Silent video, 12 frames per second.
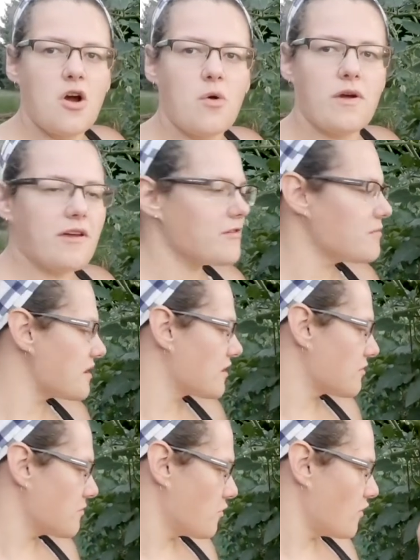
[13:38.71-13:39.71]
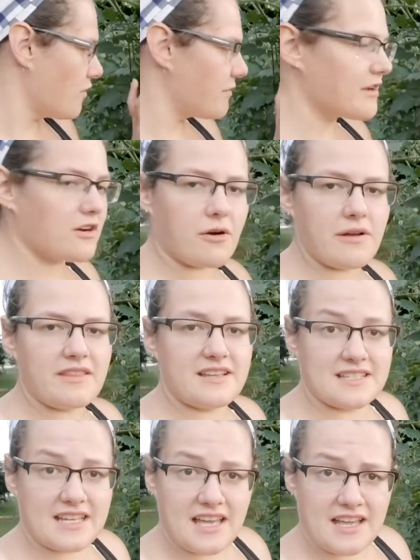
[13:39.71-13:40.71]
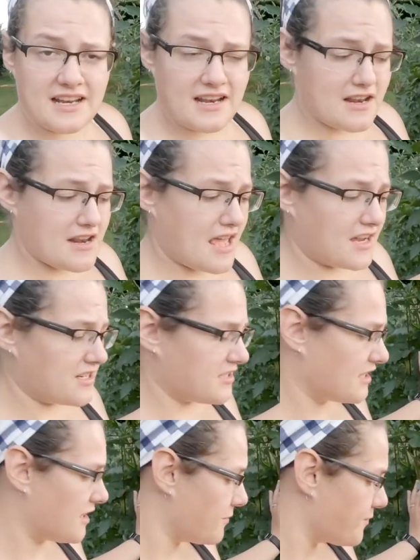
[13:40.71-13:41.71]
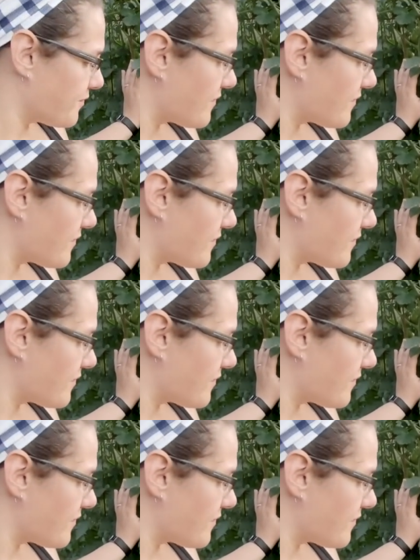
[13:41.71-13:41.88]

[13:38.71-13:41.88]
we will be growing these again next year,